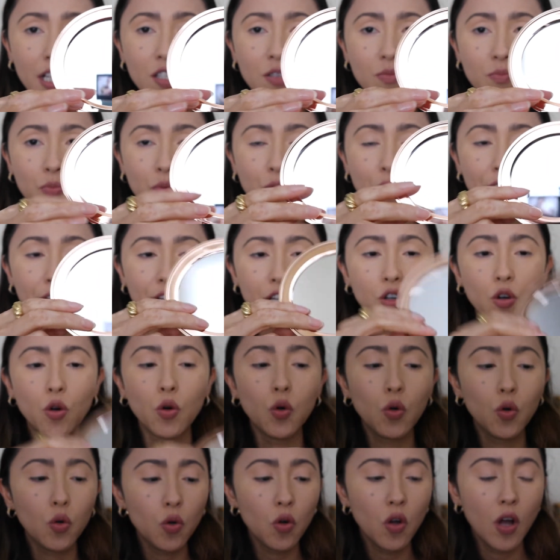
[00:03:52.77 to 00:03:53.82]
pretty
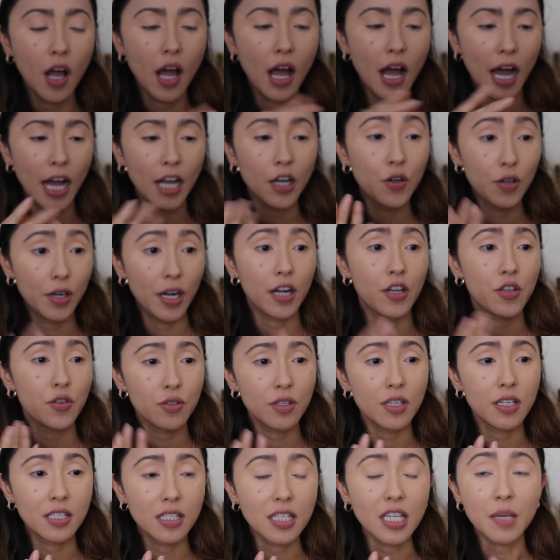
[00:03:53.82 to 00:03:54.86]
cool. I could
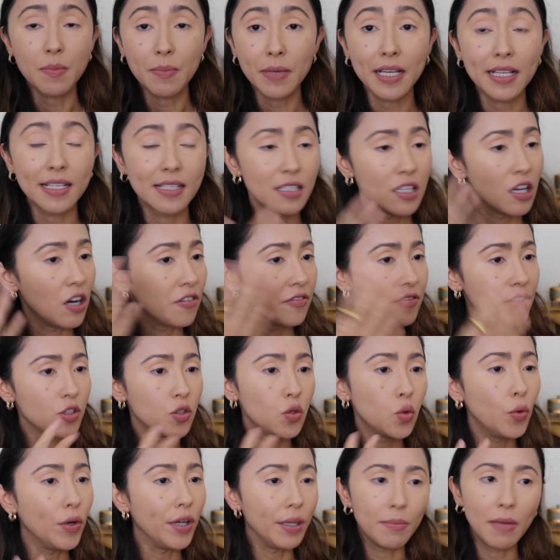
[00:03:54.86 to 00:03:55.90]
actually see myself
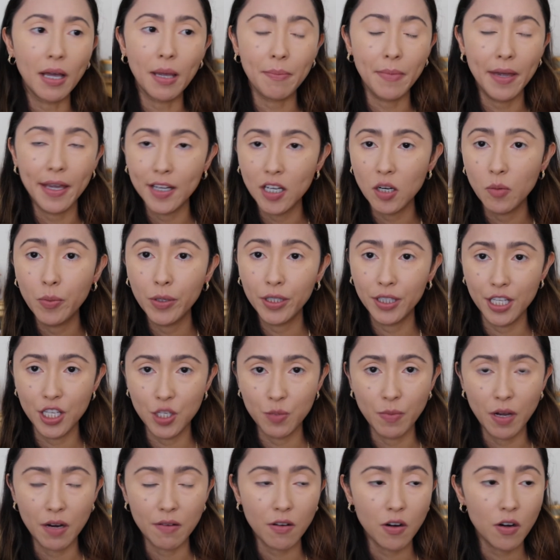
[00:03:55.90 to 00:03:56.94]
doing my makeup with this
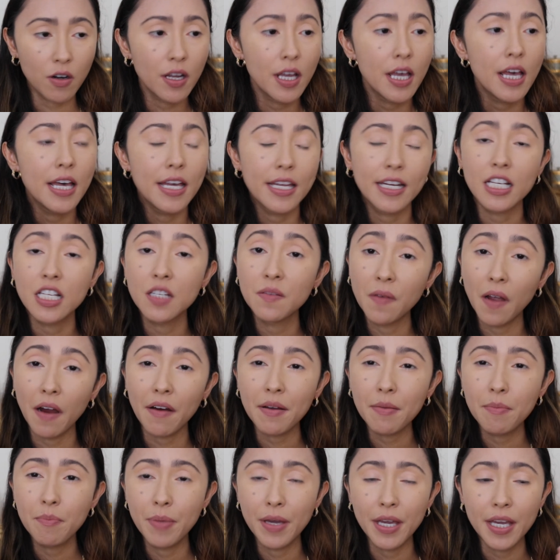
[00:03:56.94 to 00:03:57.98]
mirror. It is
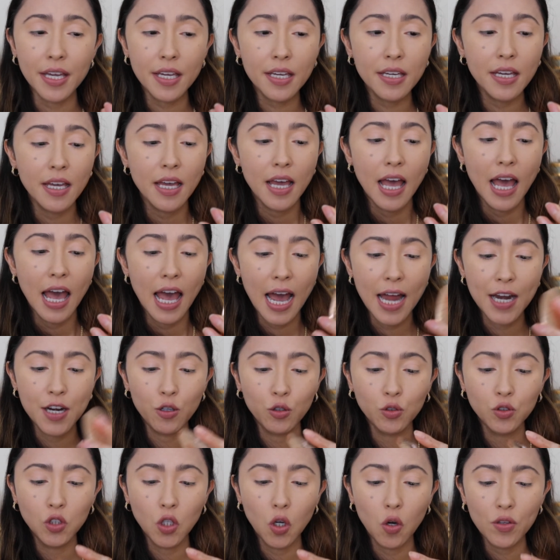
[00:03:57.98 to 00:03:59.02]
very big, and
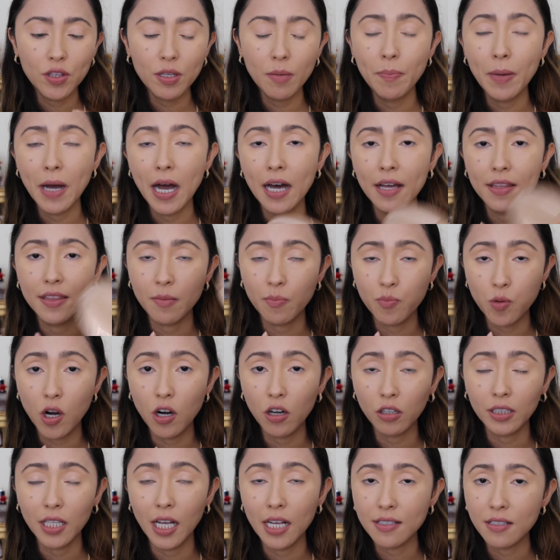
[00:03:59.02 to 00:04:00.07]
although the
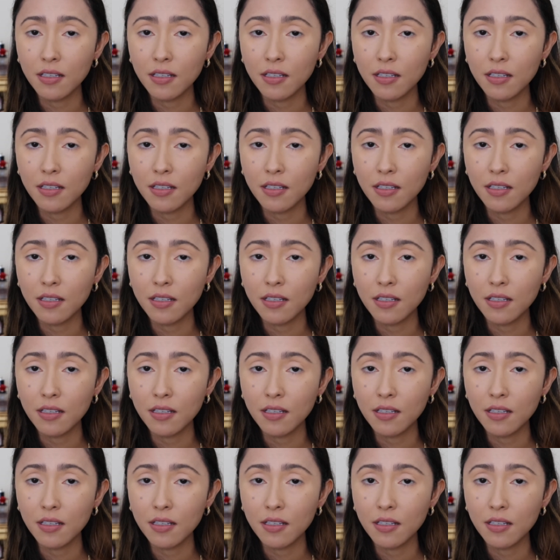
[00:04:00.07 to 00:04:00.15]
product has a